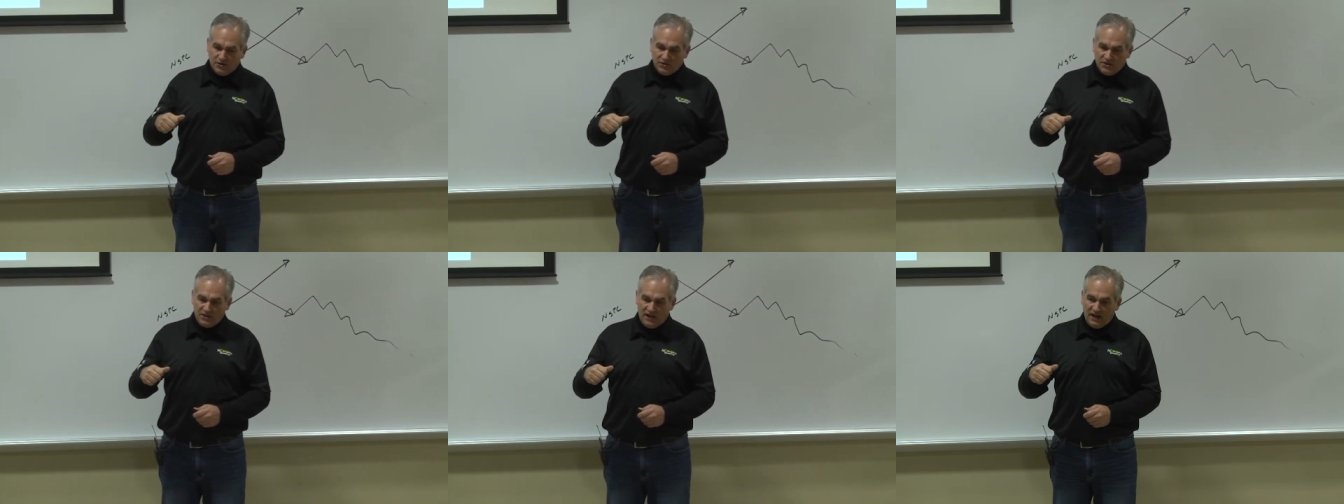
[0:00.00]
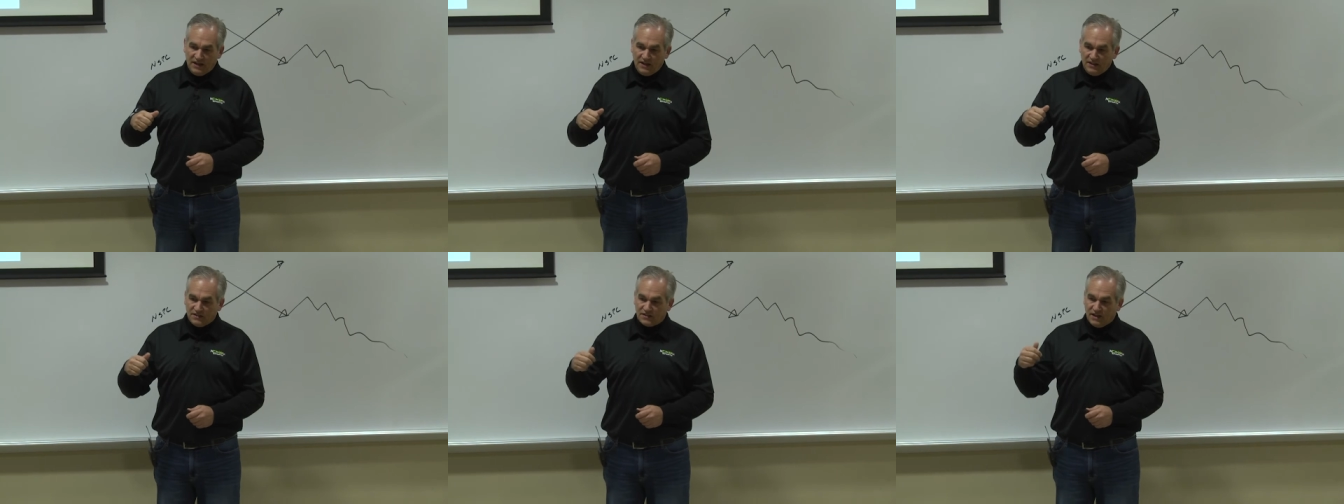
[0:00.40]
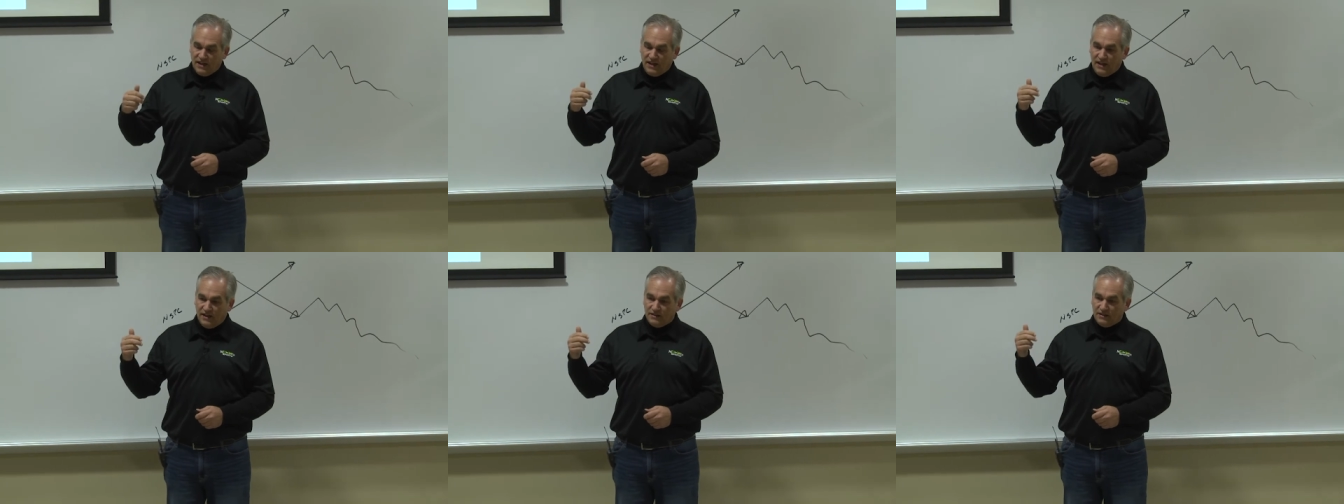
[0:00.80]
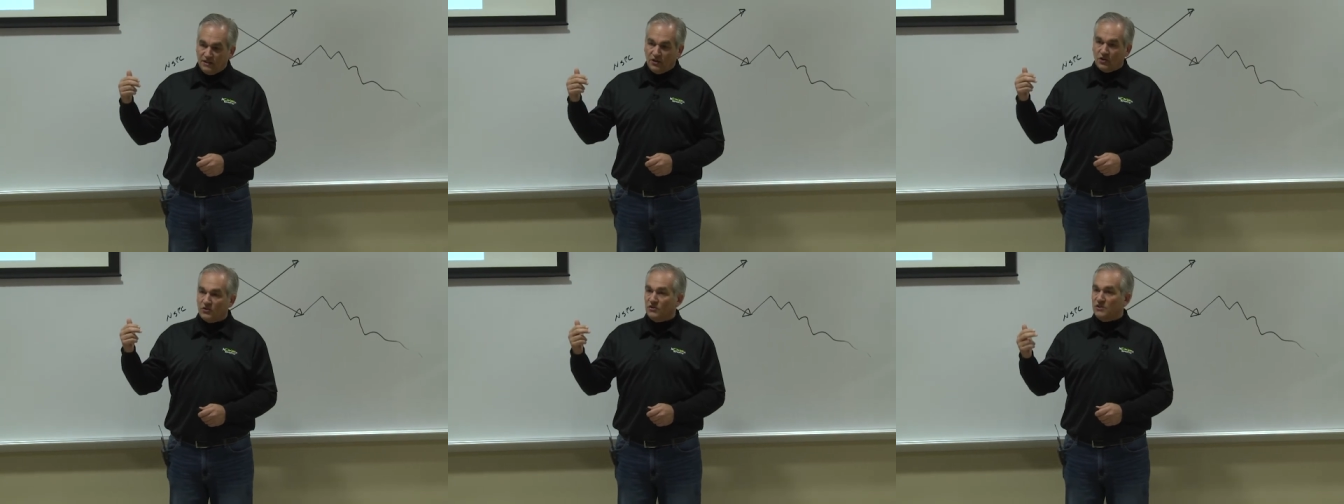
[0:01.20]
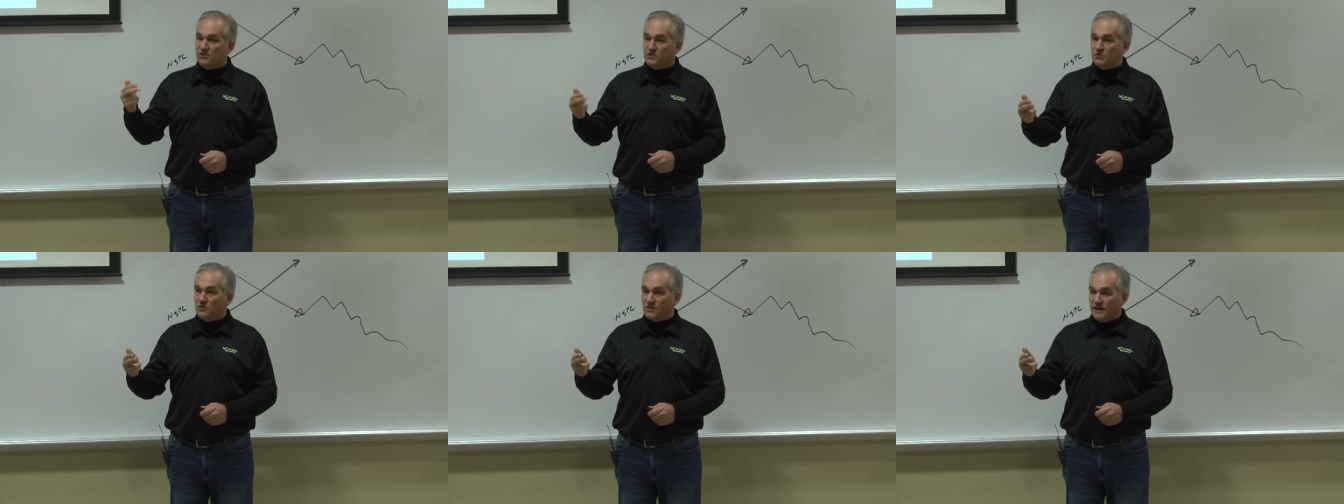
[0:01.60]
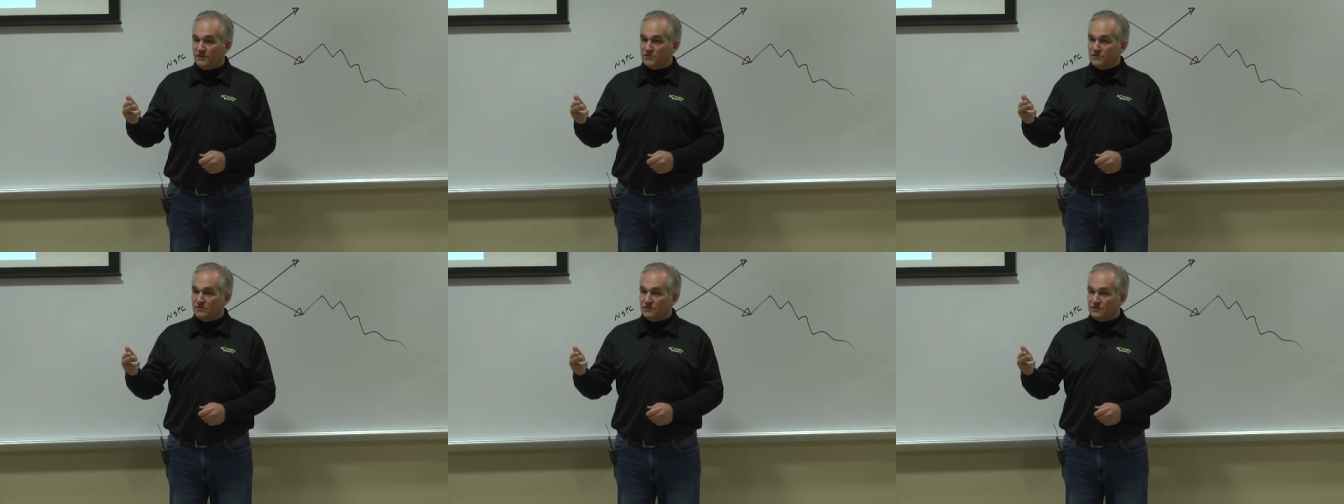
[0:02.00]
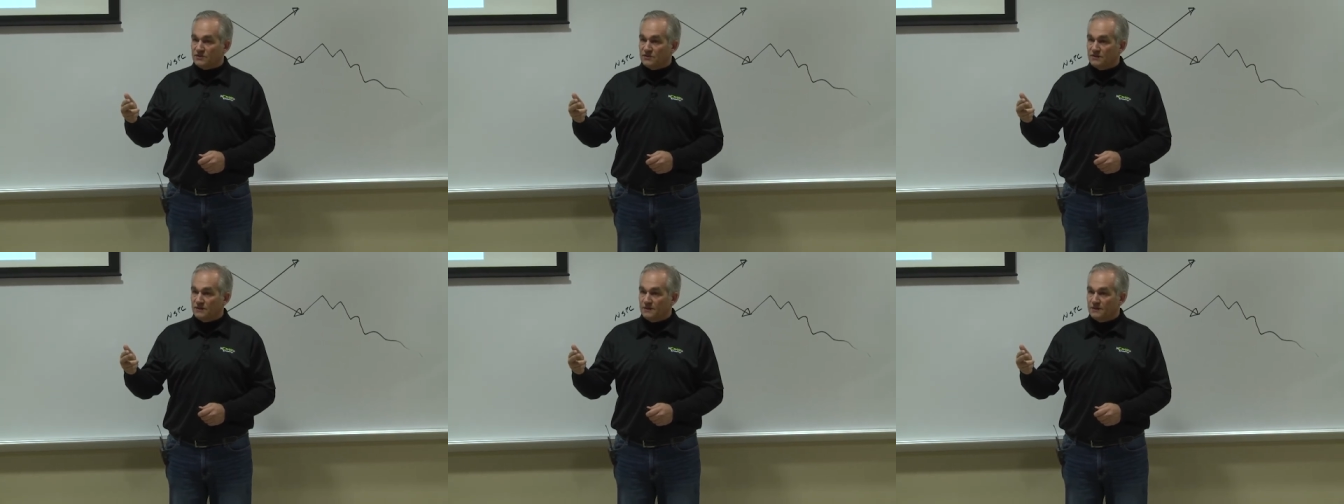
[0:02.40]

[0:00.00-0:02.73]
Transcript: early 90s, and the early 2000s